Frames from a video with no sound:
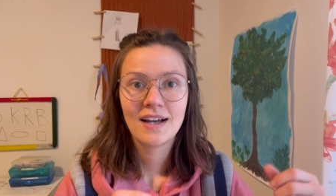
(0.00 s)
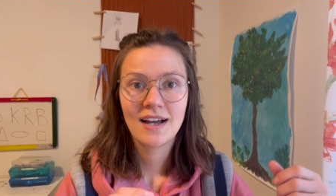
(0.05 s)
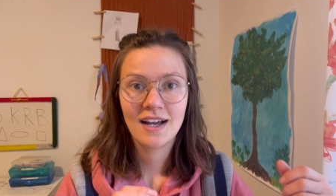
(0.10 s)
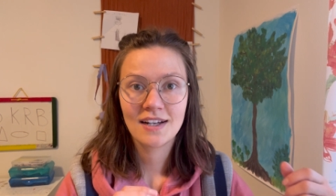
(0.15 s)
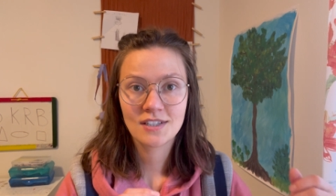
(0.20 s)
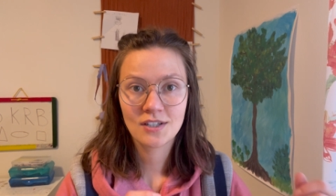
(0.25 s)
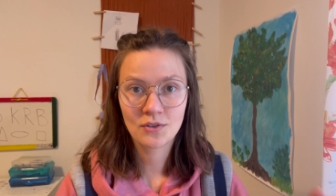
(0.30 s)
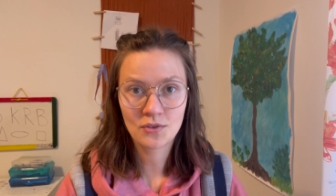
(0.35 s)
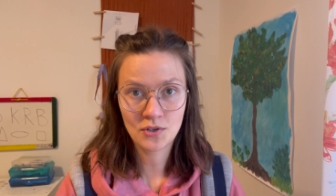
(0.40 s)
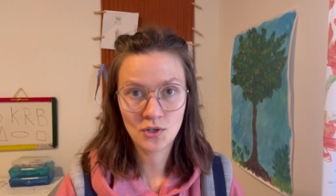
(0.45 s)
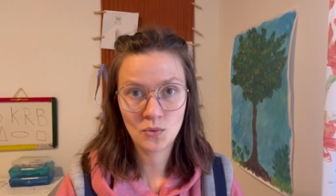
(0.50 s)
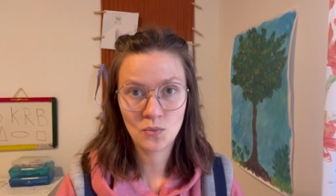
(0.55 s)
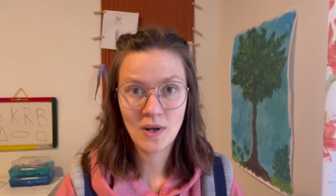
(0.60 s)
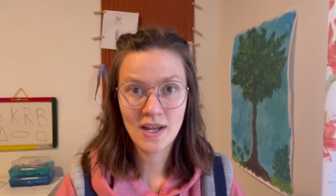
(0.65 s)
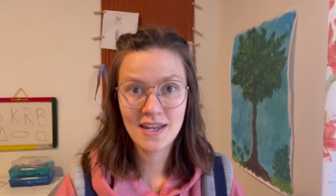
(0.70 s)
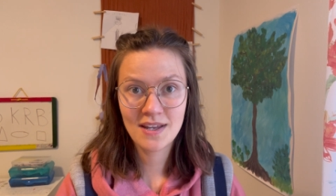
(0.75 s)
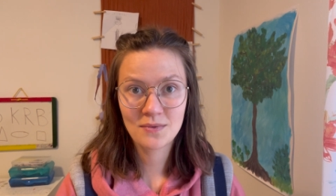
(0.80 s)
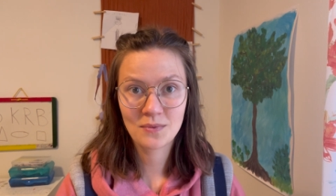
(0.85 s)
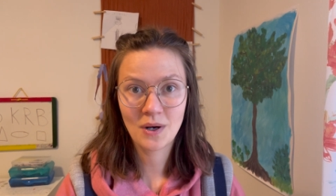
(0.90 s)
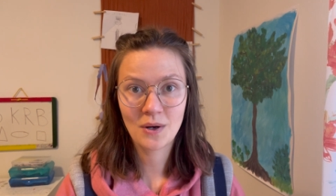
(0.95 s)
I tell her to
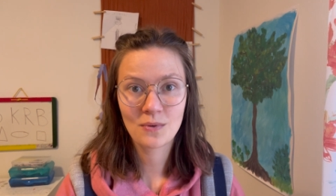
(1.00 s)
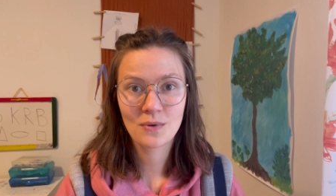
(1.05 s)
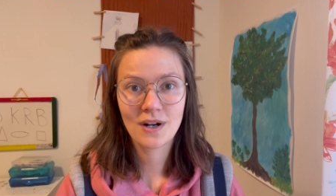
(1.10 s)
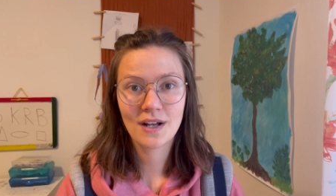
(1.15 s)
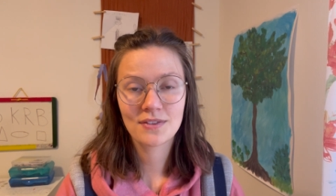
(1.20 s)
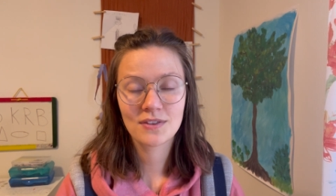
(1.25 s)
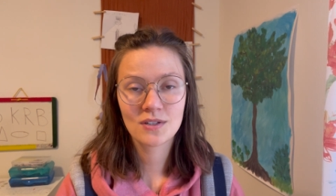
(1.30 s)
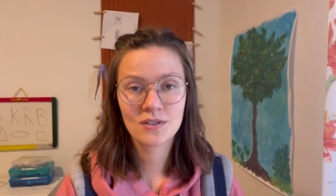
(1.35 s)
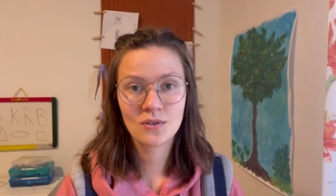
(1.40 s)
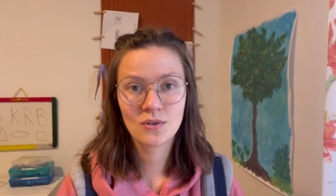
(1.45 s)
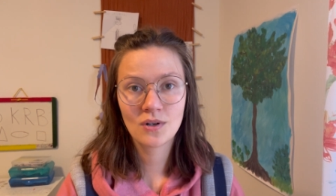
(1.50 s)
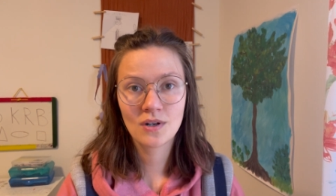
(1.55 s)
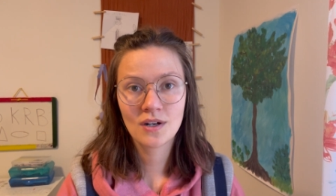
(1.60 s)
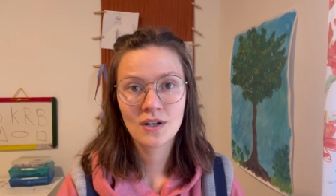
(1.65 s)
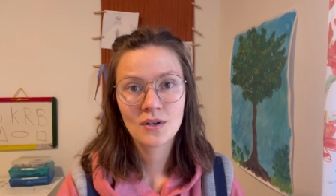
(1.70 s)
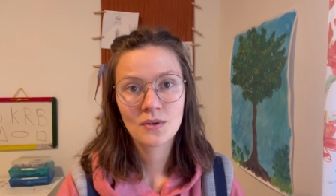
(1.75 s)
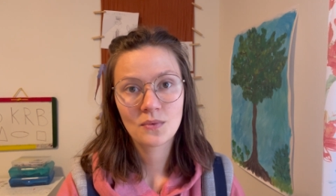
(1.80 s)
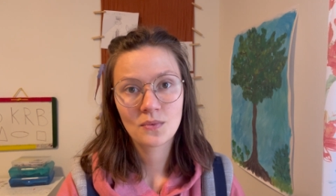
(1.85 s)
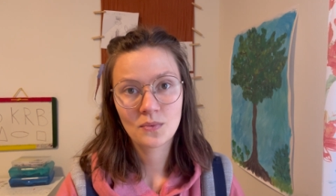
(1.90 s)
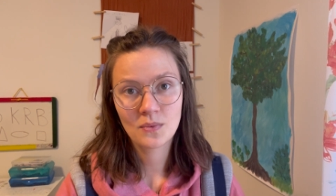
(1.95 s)
wait while we're at the
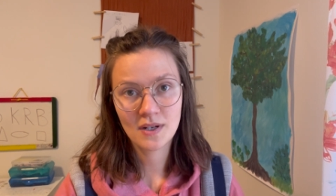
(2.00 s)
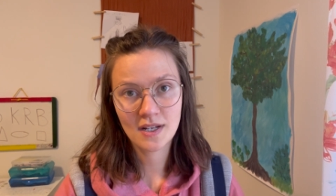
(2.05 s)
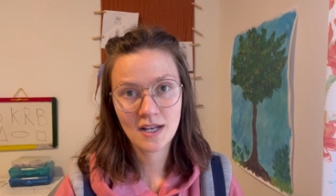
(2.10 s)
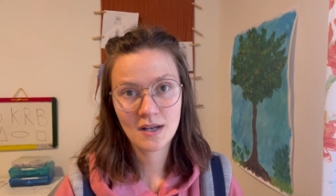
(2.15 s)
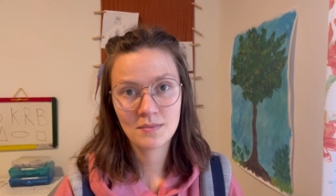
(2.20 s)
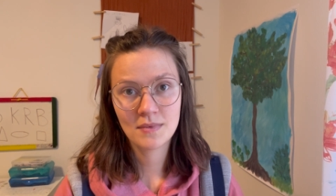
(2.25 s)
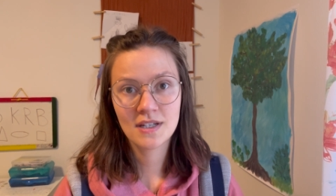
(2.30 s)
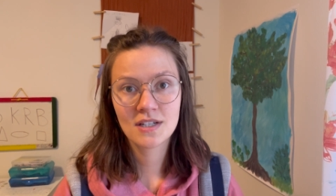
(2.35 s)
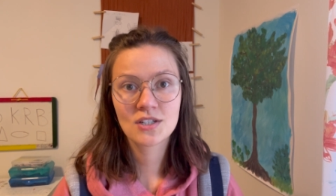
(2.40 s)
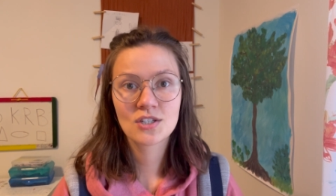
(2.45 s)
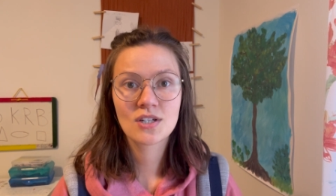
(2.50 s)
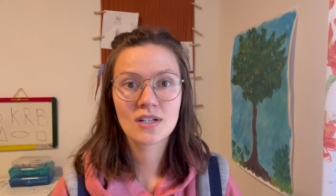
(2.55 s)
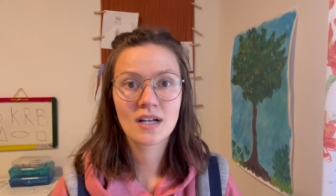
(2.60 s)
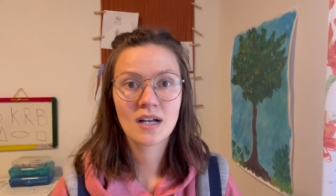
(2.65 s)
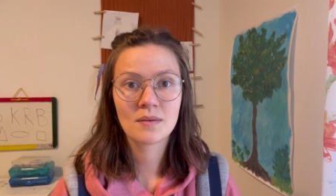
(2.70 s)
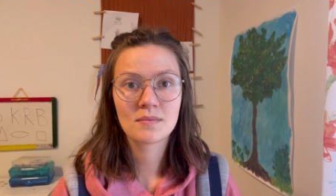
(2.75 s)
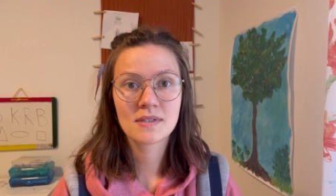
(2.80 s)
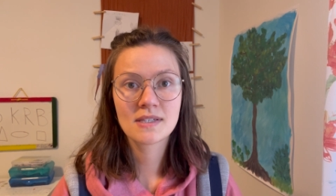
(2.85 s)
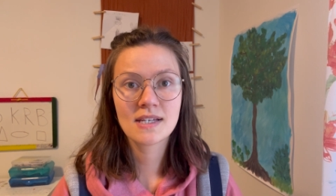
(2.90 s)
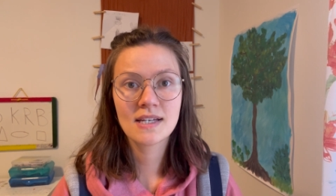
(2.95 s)
door. We come in, she
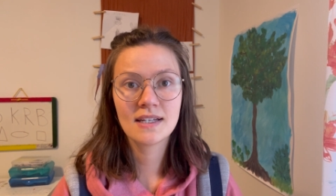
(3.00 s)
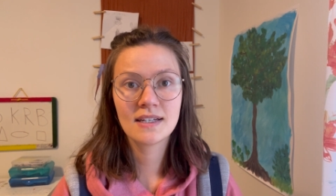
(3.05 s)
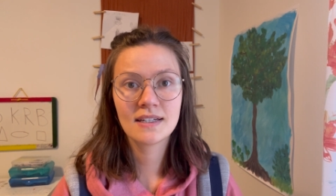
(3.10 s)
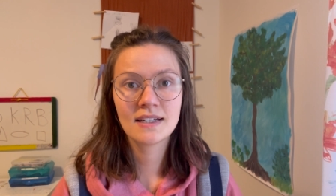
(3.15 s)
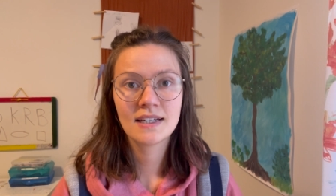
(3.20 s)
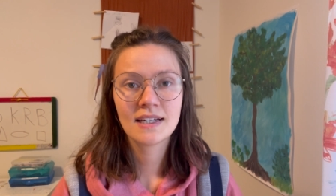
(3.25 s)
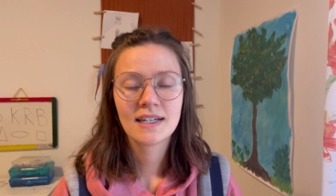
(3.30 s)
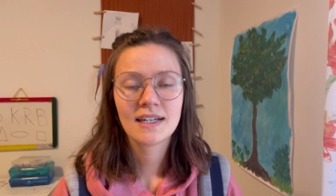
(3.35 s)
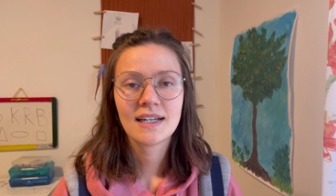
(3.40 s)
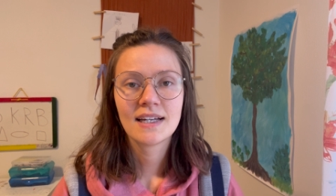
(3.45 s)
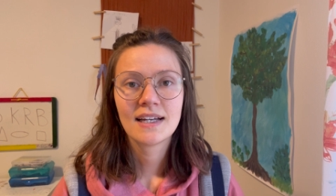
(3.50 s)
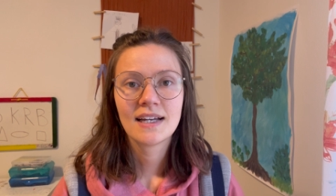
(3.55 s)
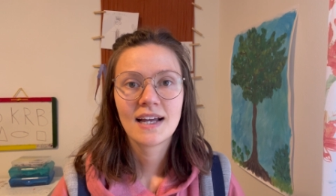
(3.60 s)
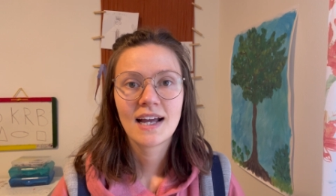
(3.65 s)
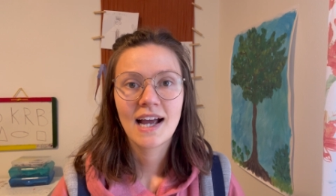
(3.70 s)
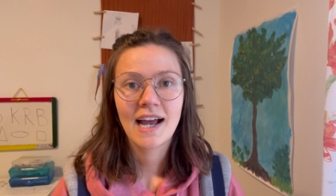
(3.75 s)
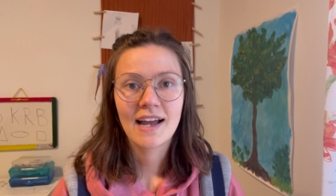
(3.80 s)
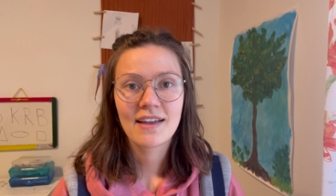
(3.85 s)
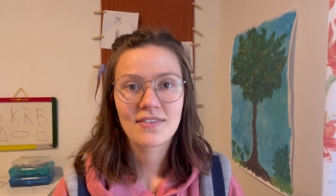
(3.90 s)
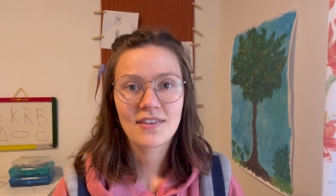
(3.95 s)
comes in,
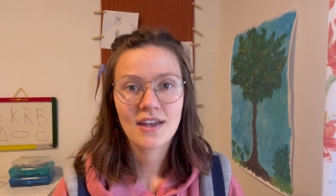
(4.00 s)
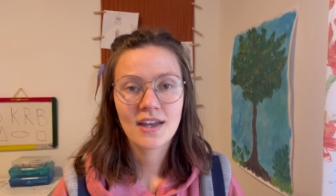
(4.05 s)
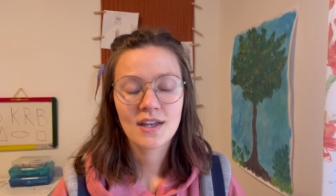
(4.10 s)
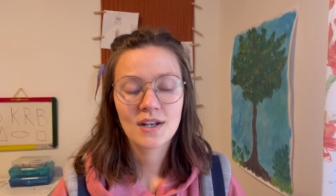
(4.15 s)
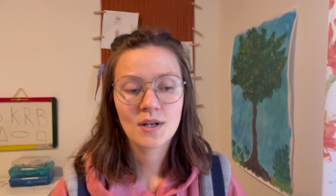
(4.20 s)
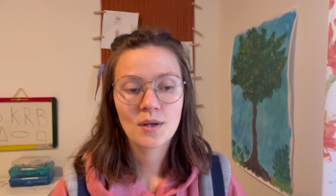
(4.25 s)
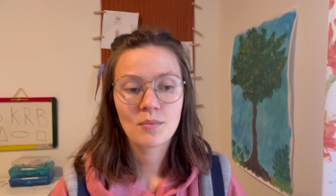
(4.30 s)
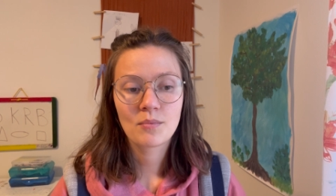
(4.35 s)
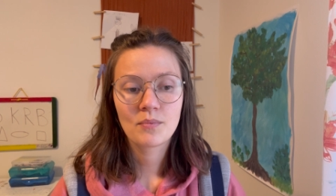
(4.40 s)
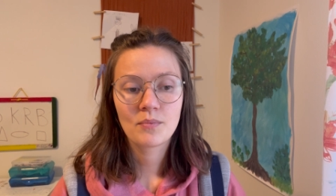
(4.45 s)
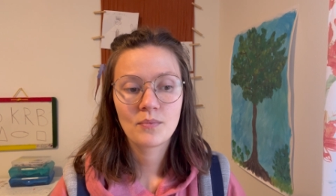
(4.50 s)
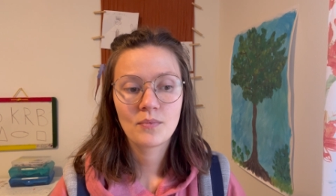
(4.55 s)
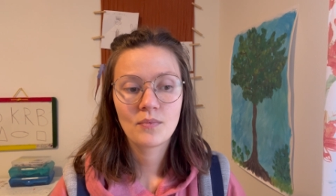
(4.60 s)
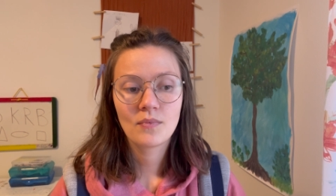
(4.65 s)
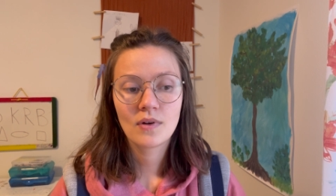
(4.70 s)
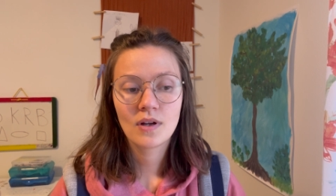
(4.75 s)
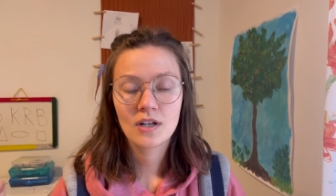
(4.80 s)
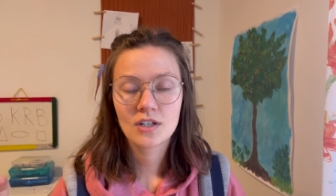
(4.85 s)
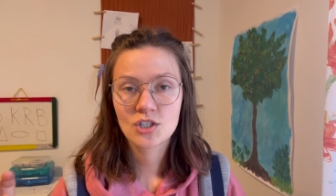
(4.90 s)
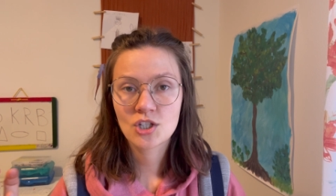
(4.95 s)
and then
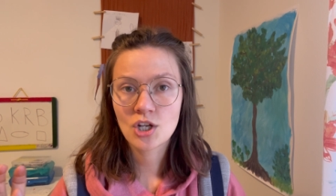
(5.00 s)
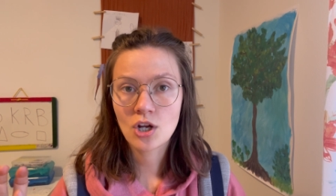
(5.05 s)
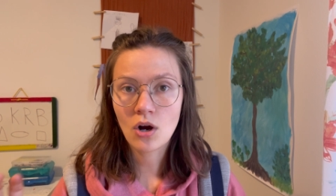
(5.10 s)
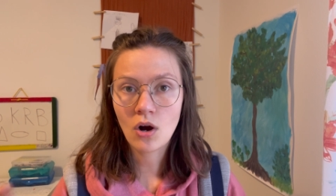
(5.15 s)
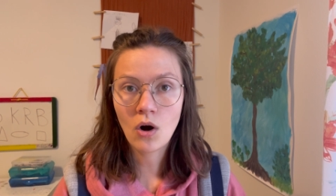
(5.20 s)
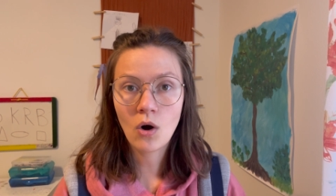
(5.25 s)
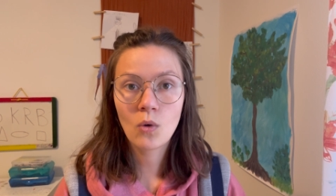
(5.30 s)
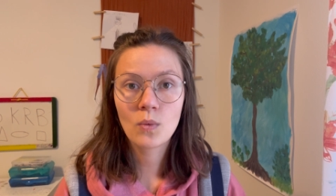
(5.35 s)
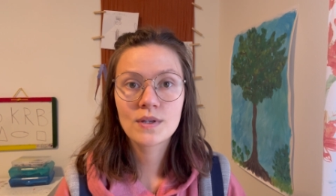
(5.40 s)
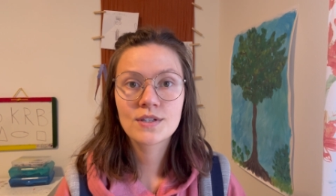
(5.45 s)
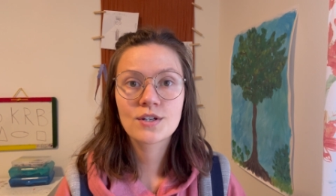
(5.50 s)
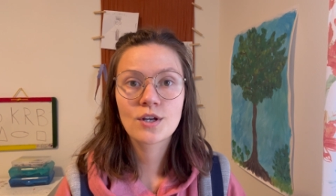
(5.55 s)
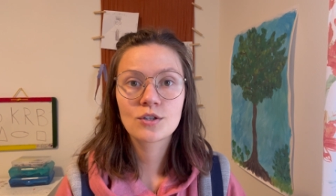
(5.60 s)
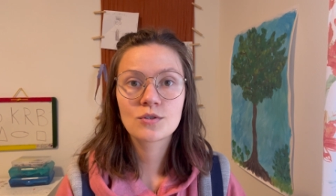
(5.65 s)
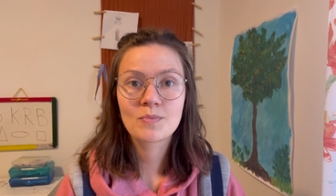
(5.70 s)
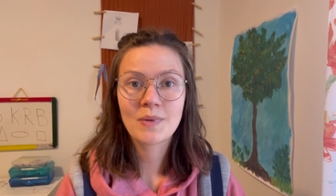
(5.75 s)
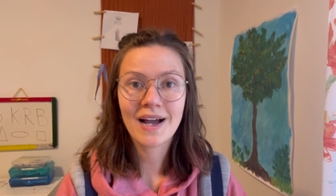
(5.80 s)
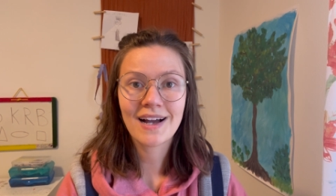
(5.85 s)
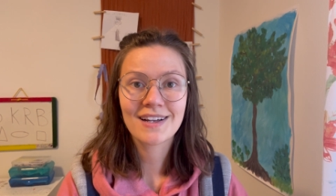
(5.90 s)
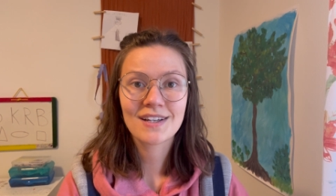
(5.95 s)
she always goes
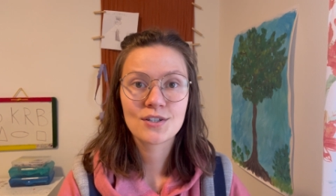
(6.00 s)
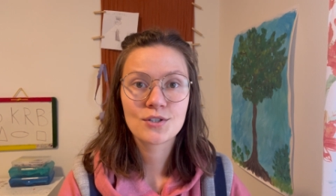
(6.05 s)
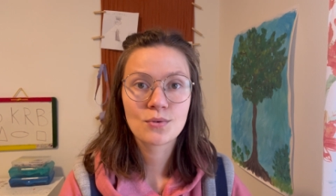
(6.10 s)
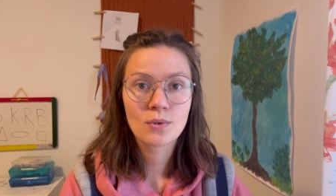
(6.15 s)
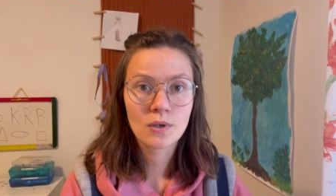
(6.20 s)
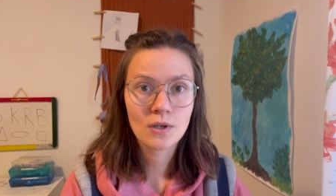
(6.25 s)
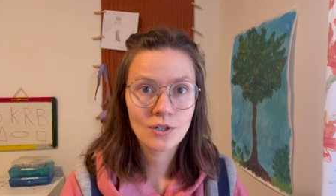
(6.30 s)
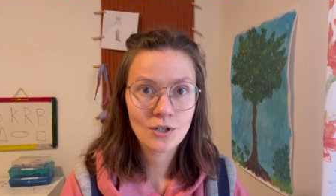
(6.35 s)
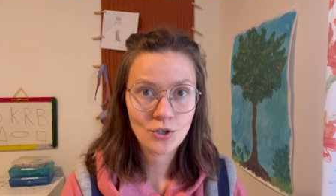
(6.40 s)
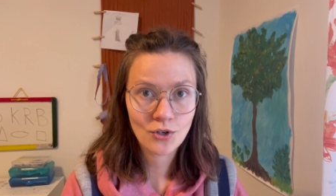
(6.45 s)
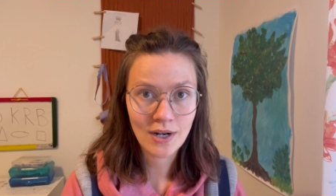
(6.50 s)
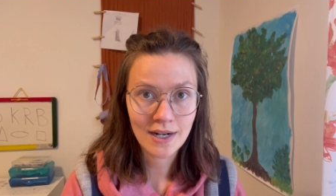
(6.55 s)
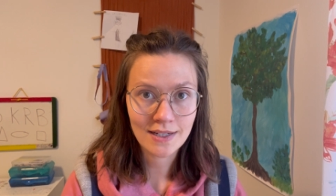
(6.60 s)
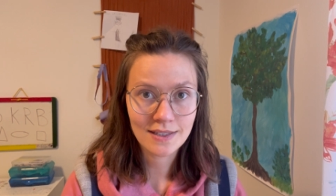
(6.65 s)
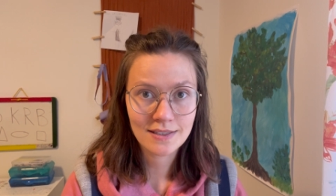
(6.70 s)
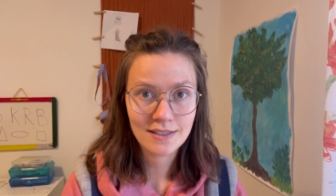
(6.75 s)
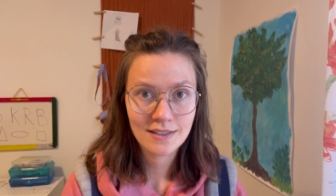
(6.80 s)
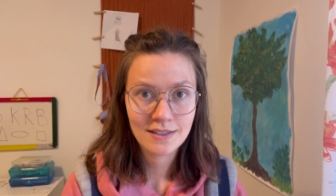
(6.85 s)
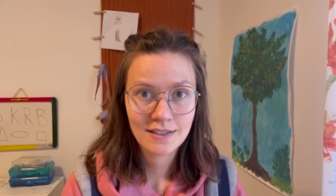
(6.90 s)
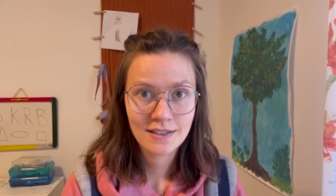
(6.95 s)
back into her
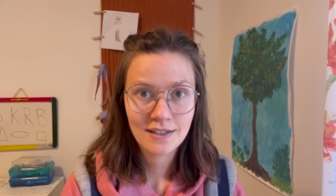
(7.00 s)
crate.